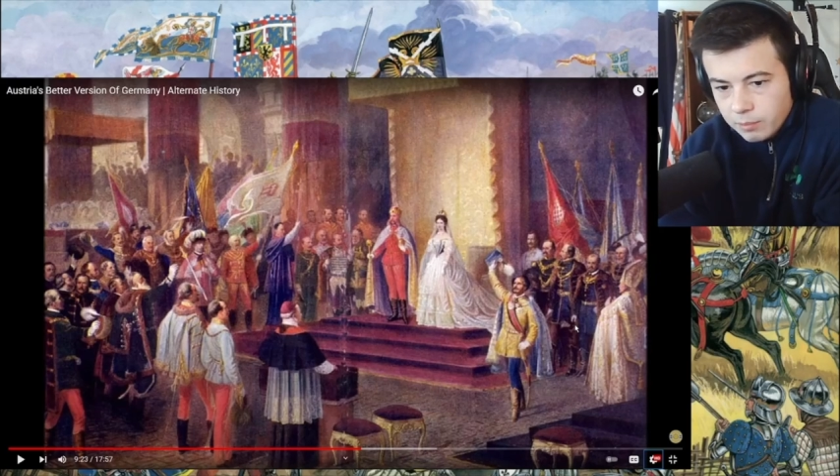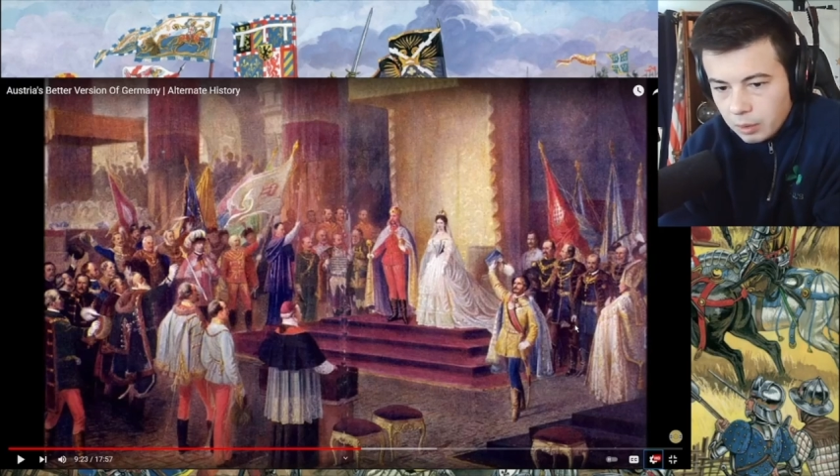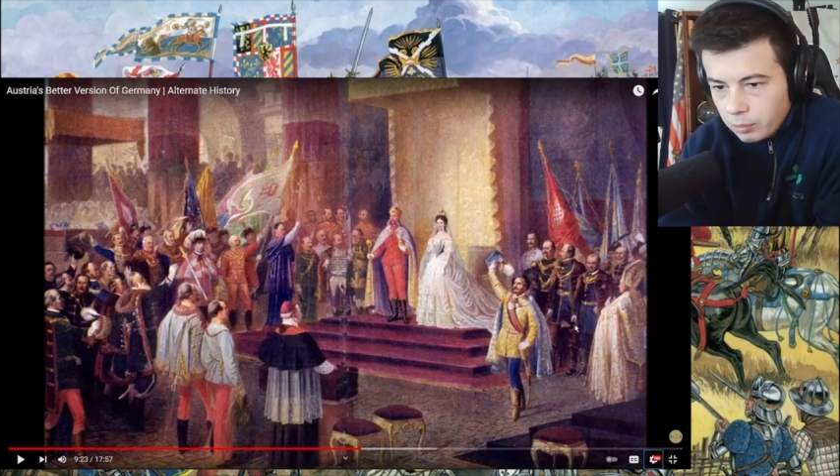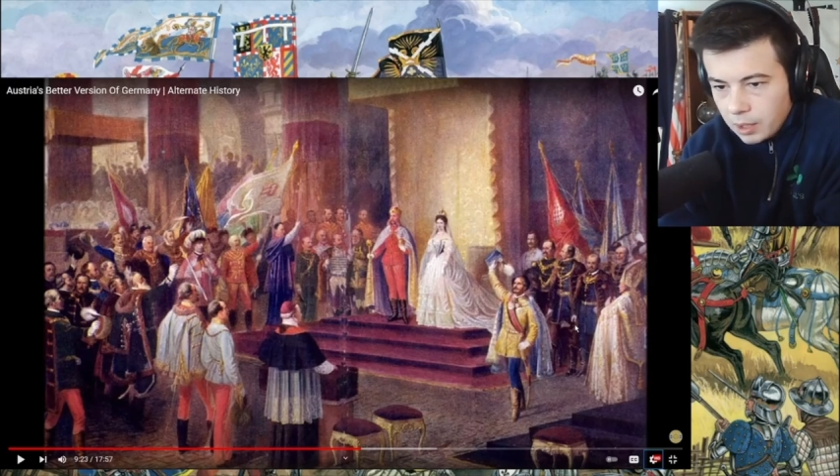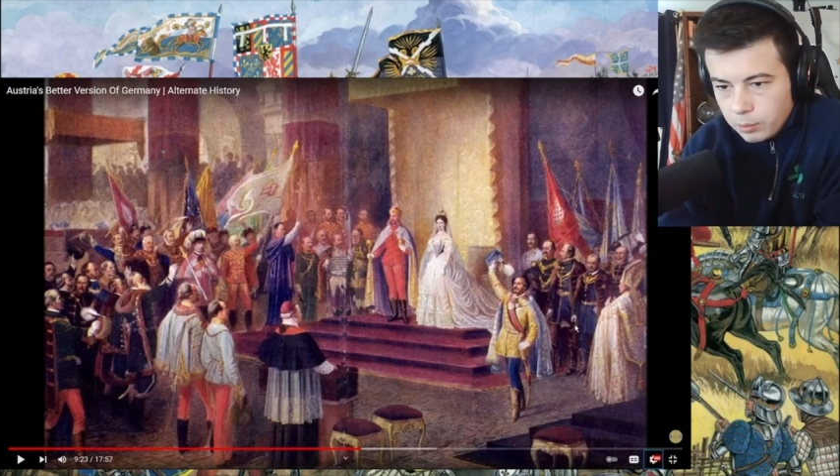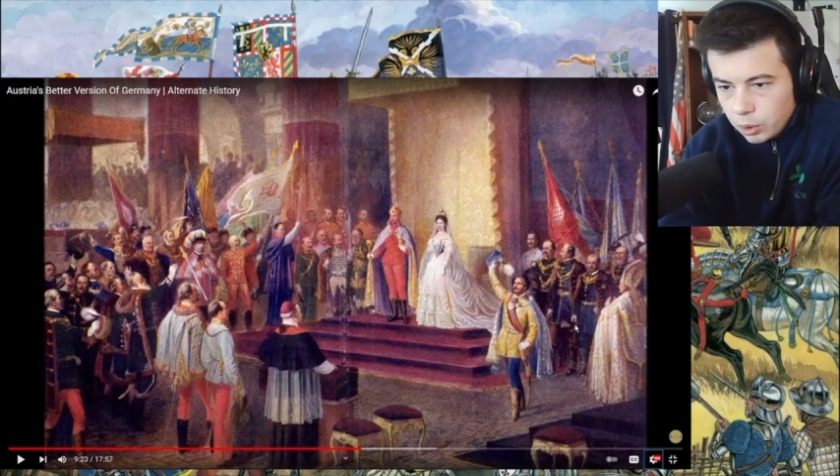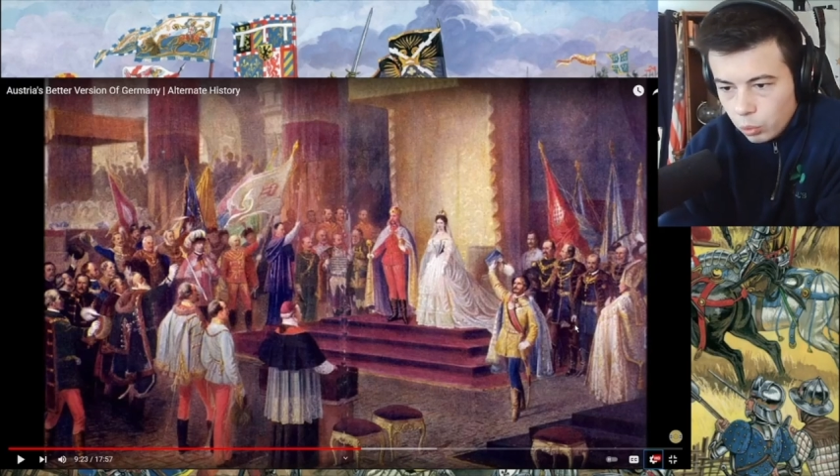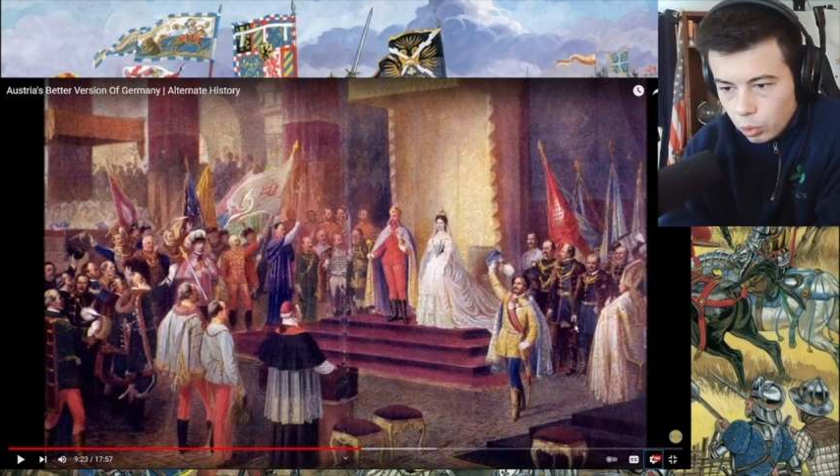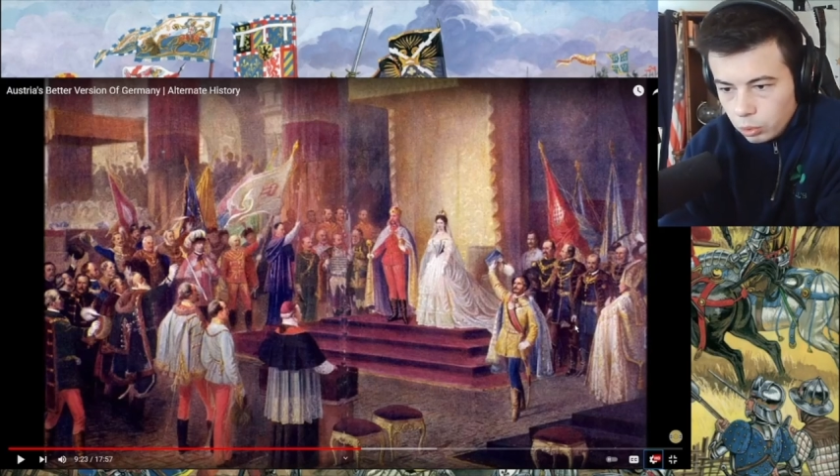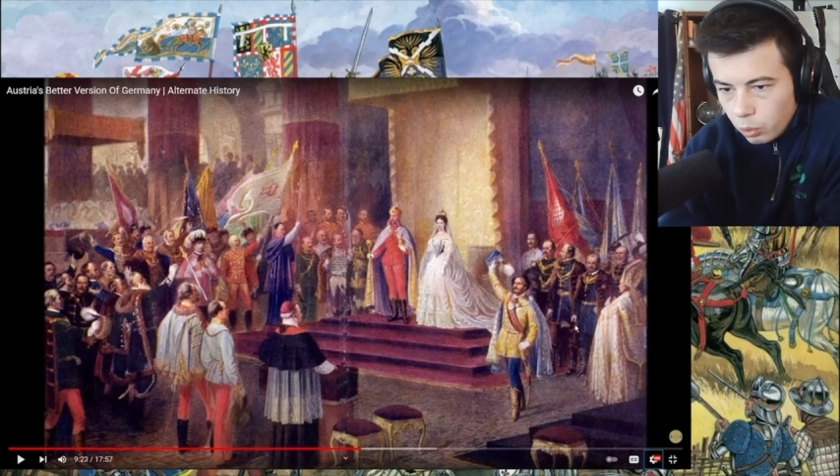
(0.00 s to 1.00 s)
then maybe
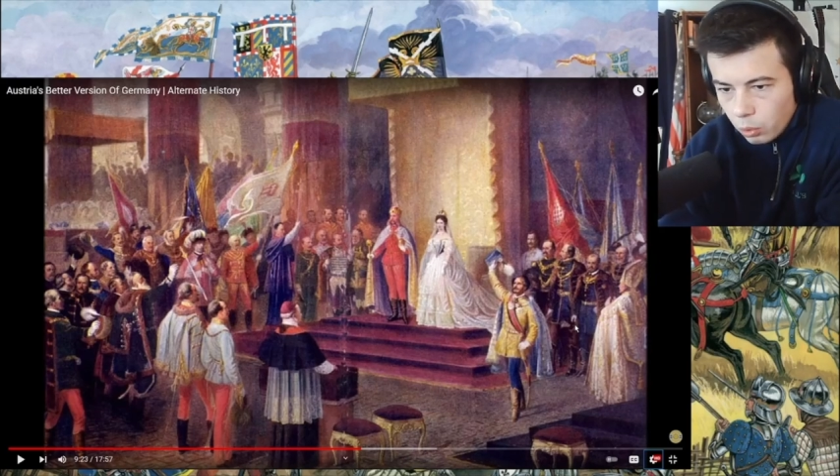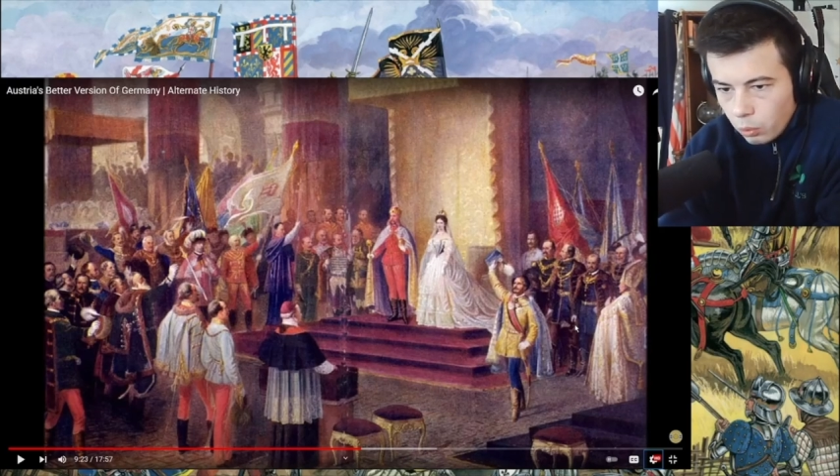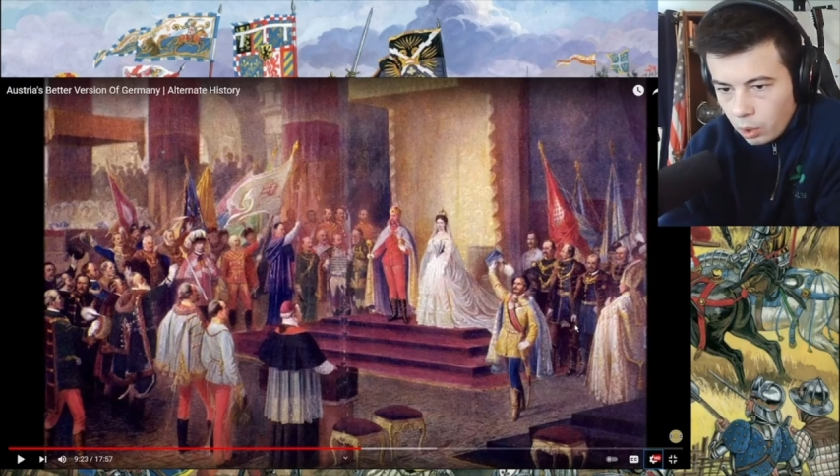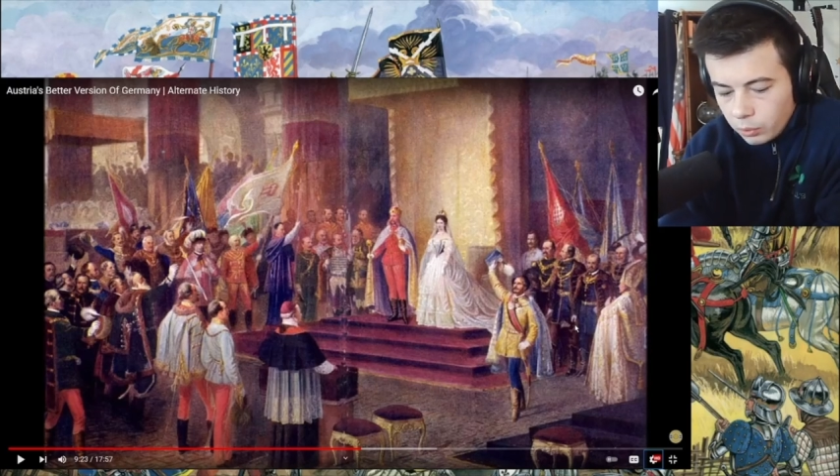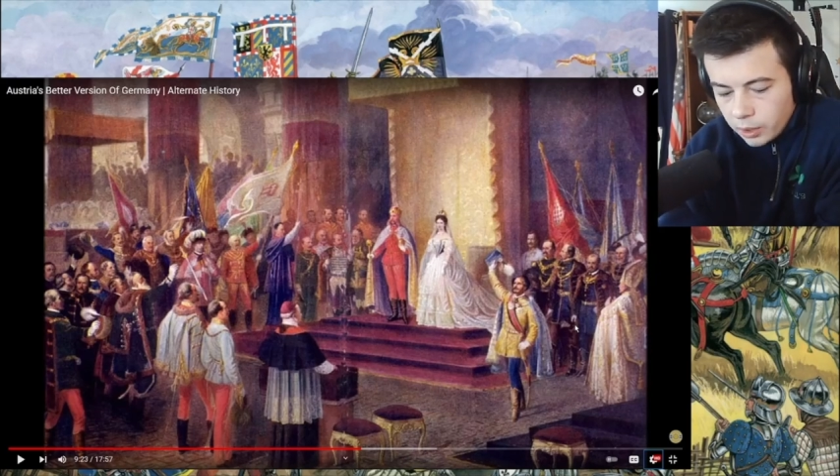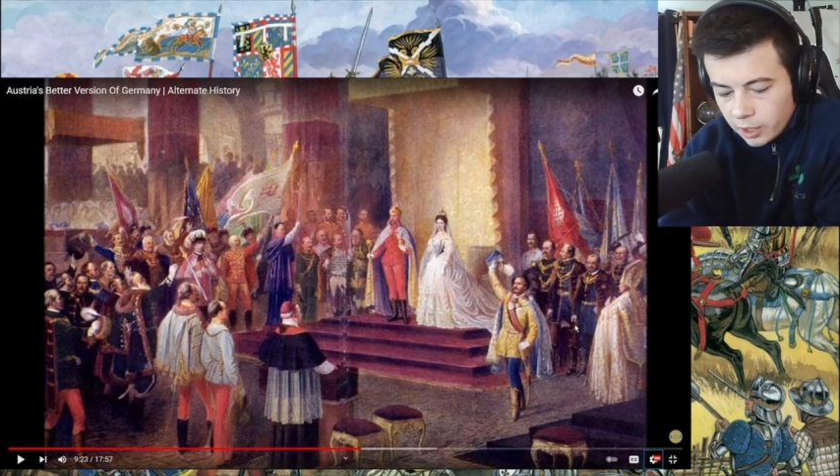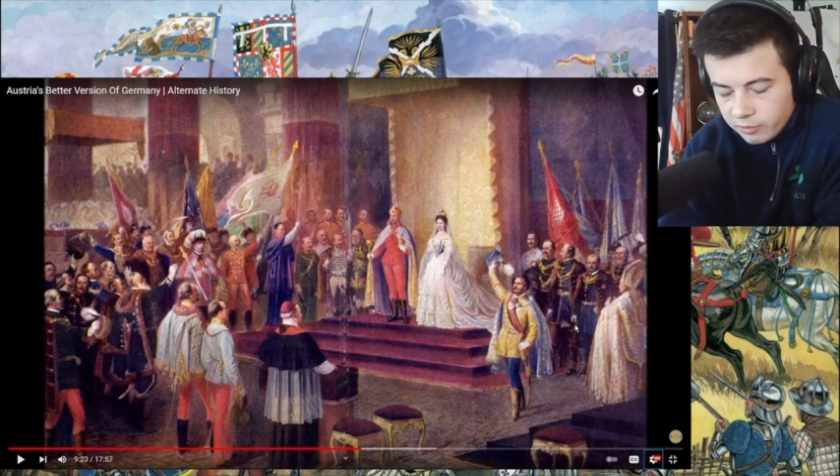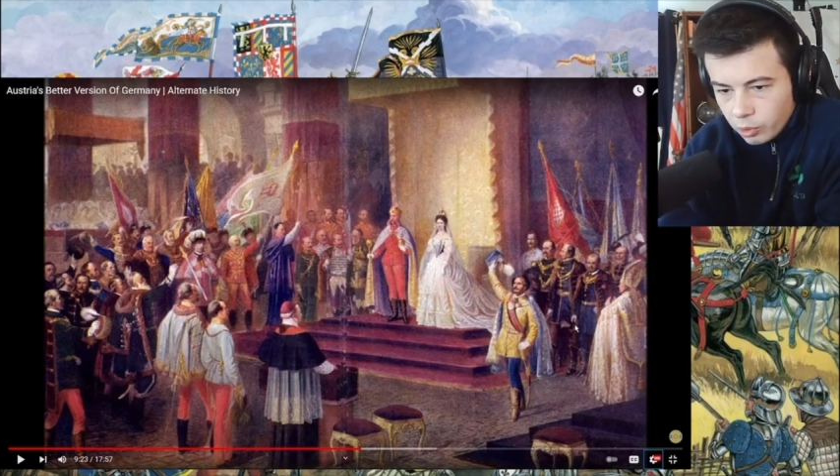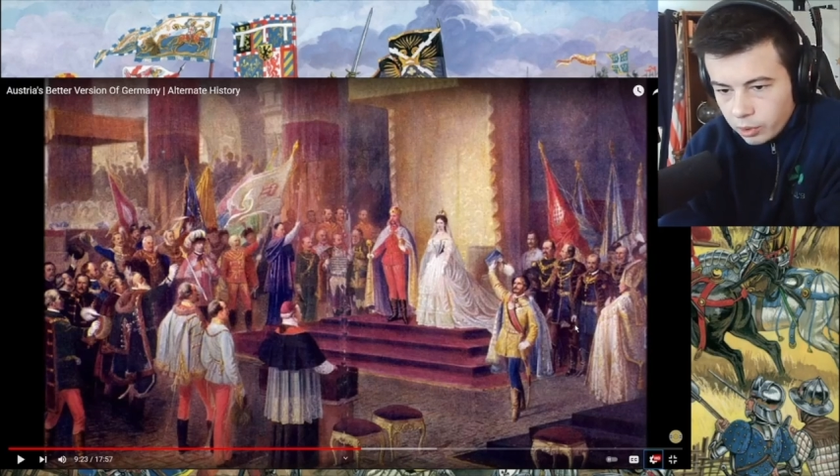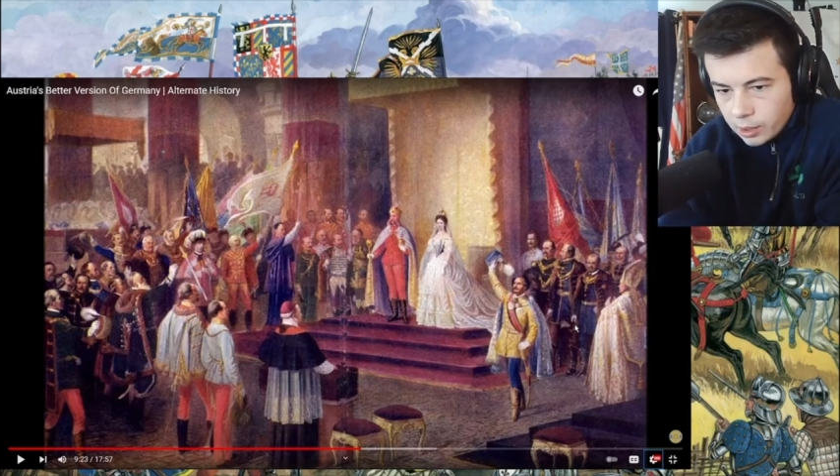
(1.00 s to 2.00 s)
World War I would not have
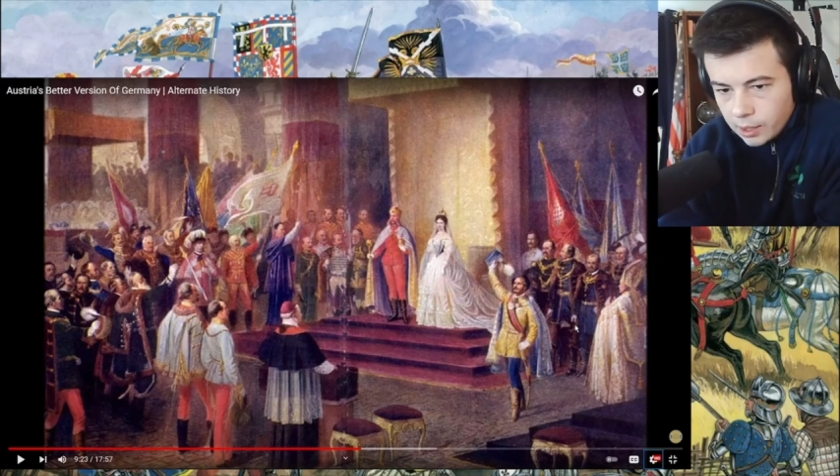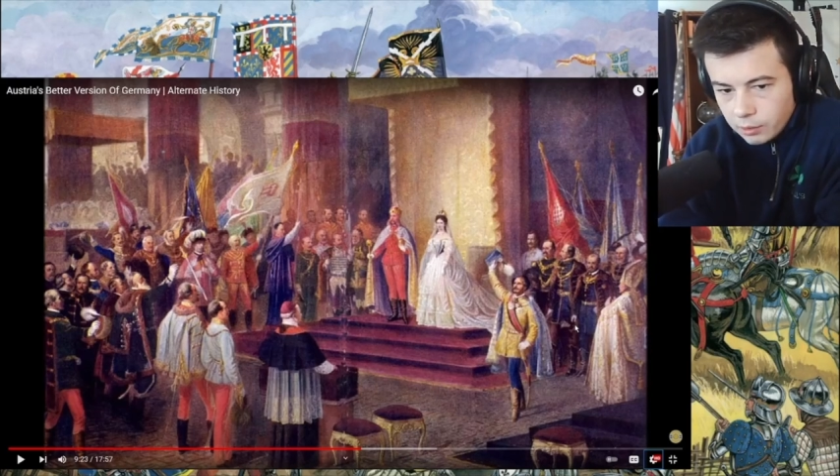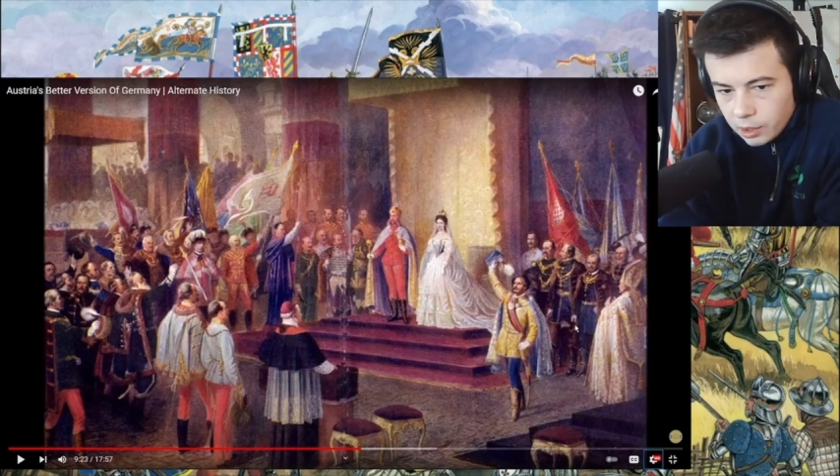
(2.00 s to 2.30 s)
broken out